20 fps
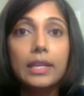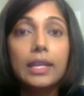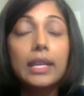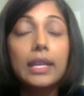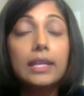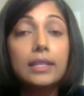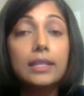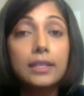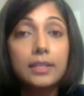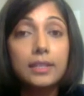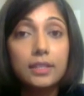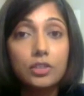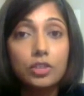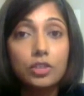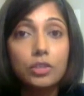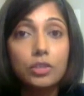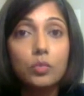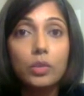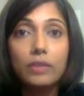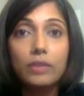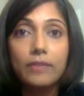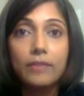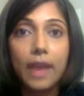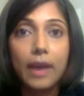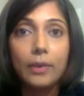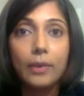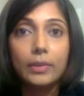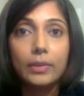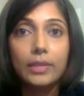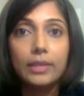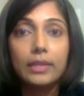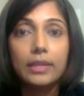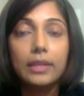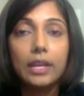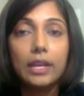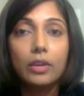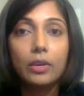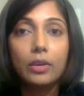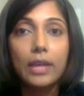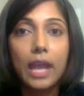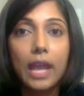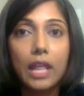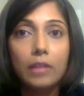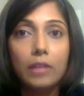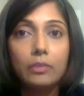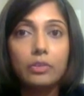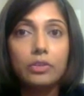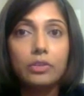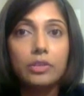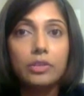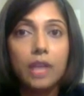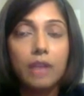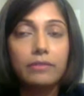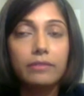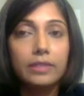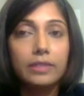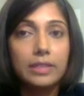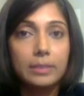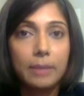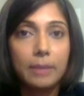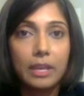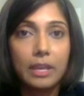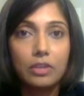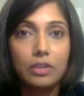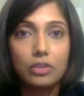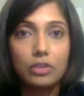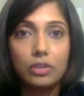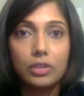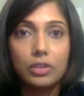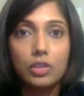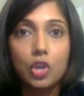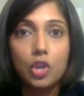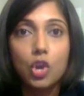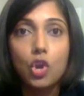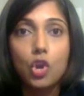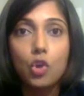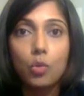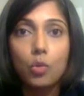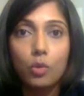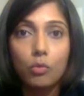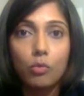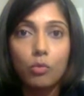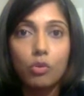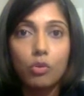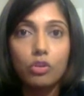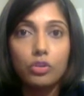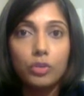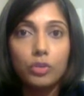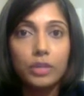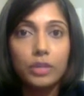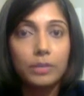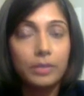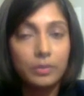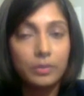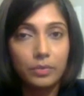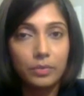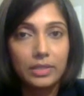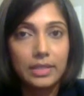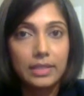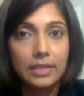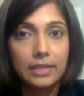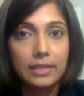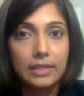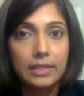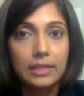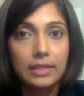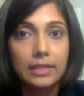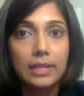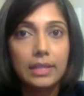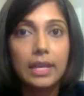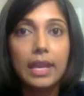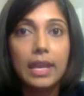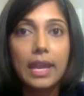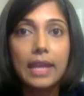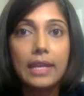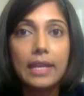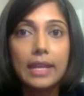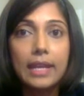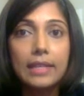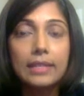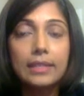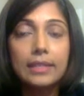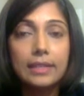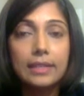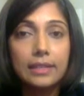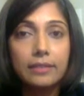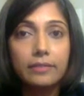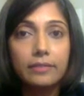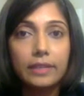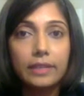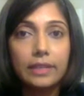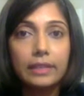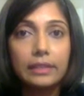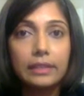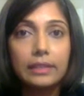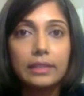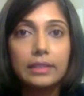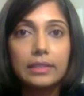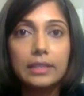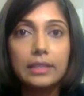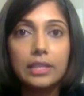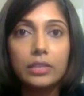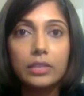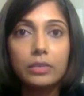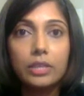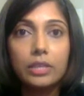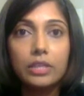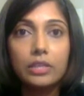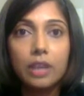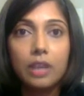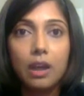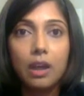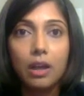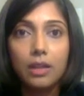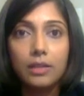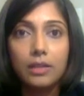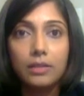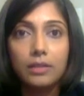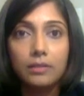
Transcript: In addition, we found that the narrow caliber esophagus patients were more treatment resistant and had significantly decreased odds